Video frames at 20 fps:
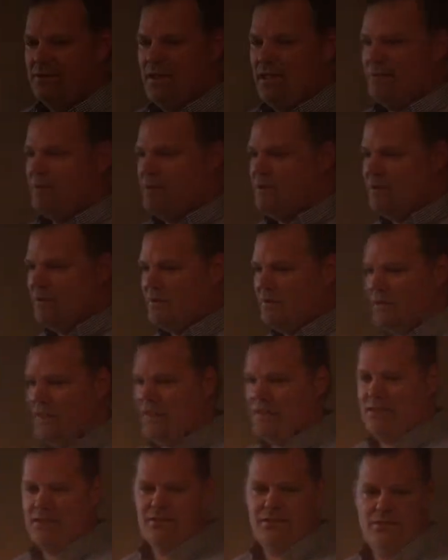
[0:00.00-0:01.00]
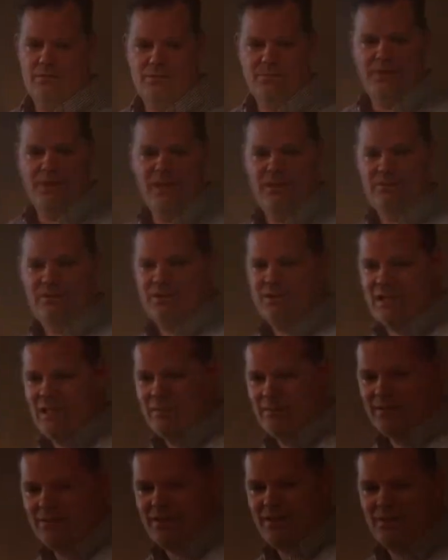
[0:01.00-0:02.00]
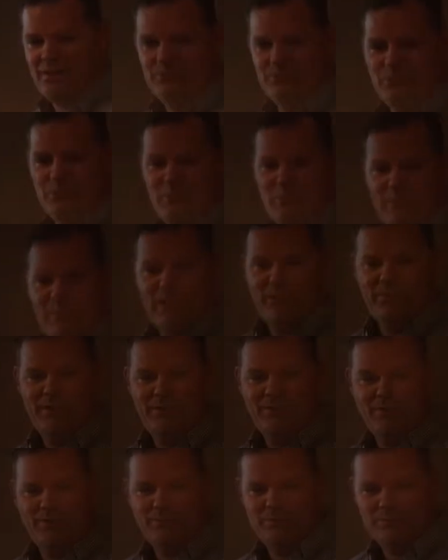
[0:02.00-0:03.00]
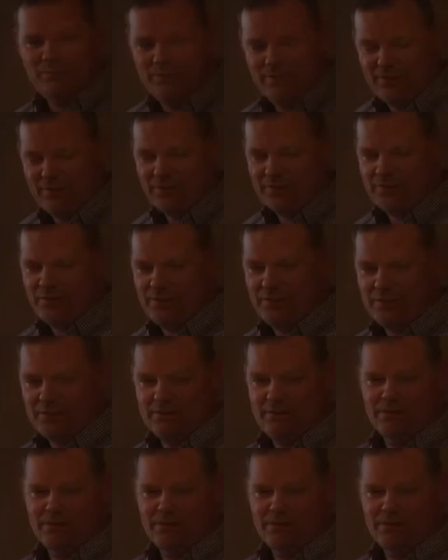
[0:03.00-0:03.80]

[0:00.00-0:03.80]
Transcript: Anyone know what that is? Might have a stat at that? Maybe? What do you think, Zoe?